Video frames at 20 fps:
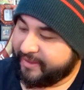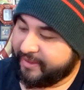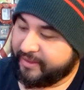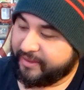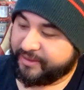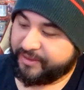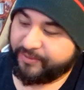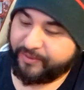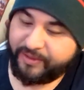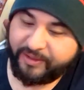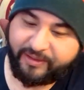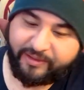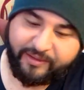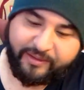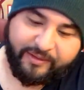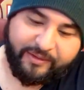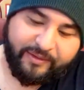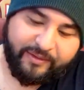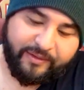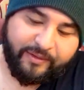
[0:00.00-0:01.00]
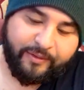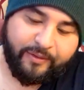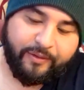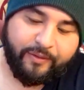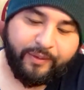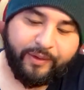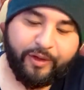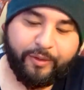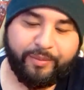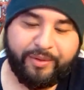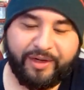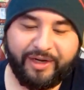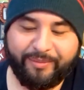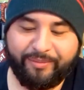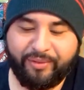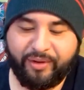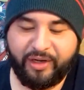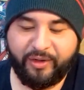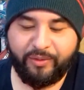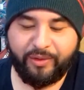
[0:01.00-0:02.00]
in this one. We opened
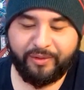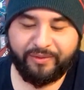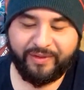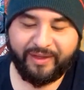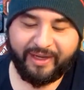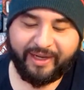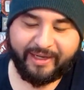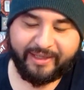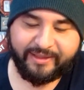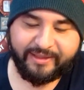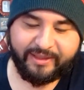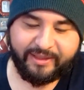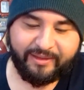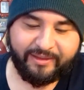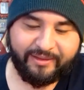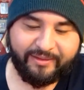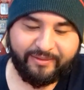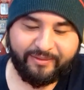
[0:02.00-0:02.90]
up pretty well with the Artisan.